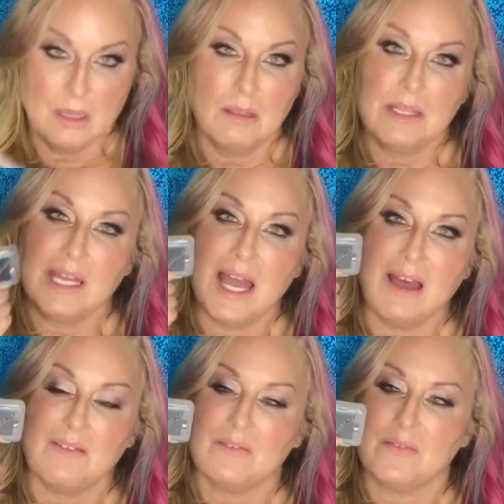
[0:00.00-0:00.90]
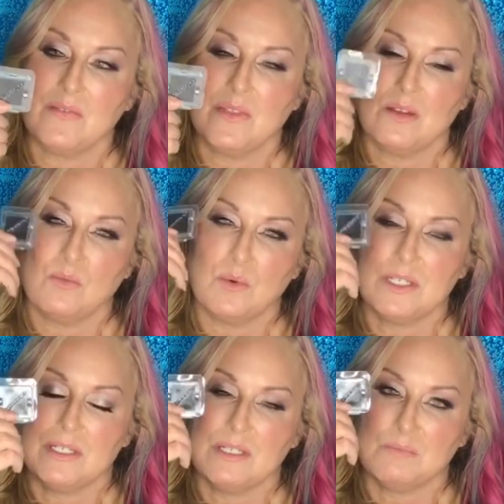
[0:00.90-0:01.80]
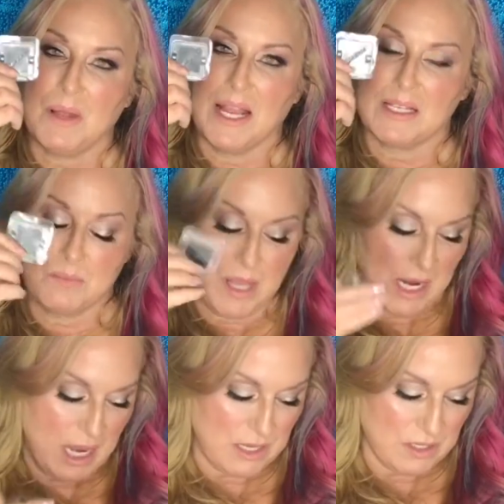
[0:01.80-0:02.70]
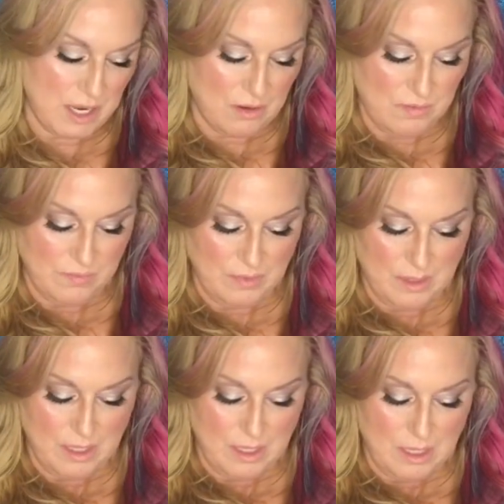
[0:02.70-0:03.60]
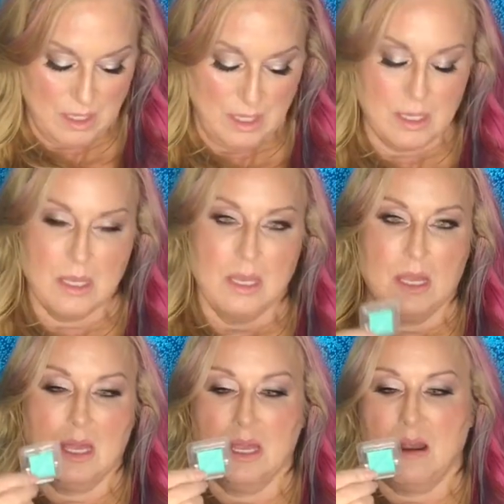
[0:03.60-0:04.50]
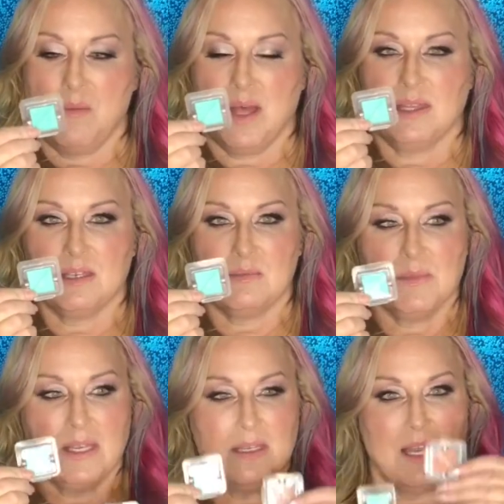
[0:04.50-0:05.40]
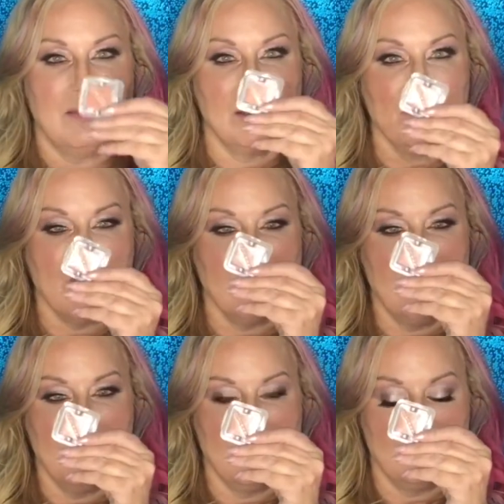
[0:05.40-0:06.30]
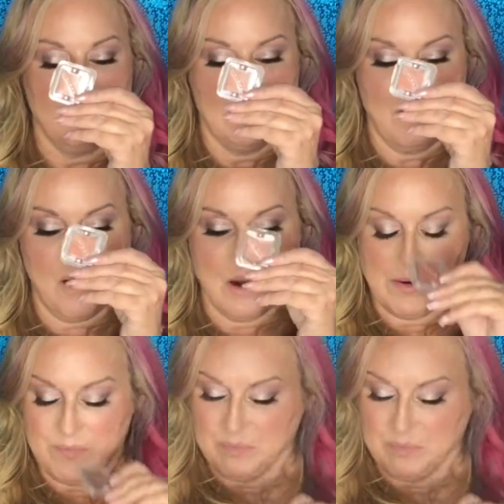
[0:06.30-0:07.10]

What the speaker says: They have the richest, blackest black eyeshadow. And I bought this mint, and this one came as PR.